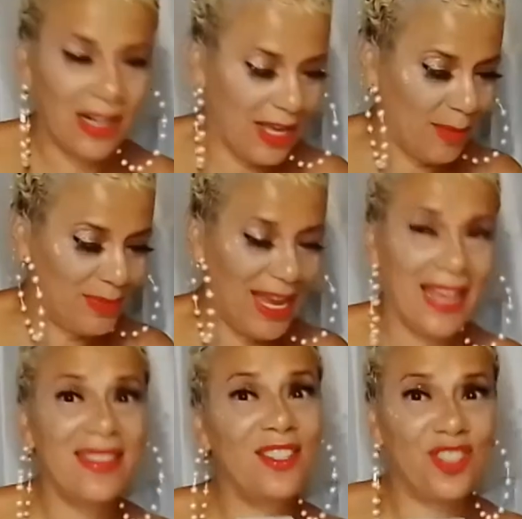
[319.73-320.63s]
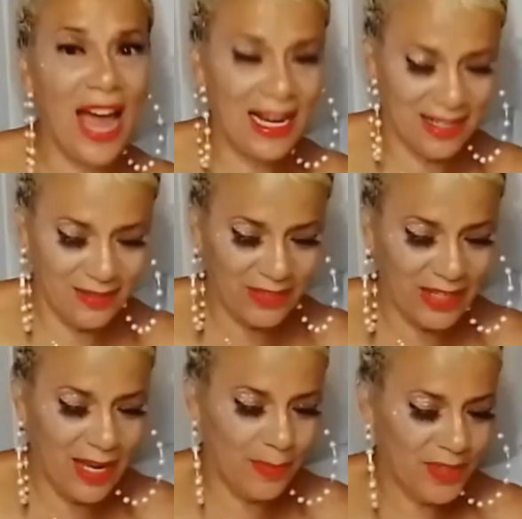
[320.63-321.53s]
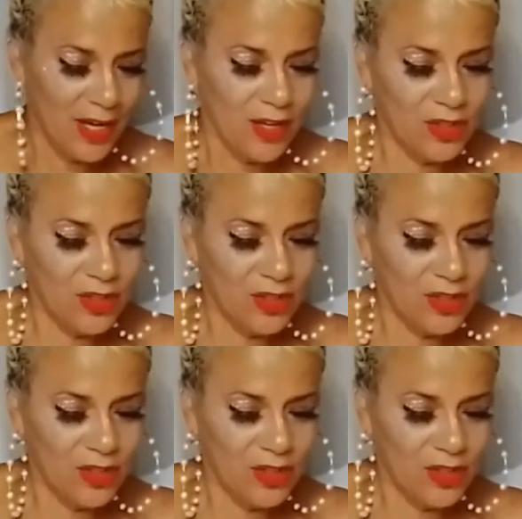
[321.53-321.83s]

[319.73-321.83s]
clubs and the jack of clubs.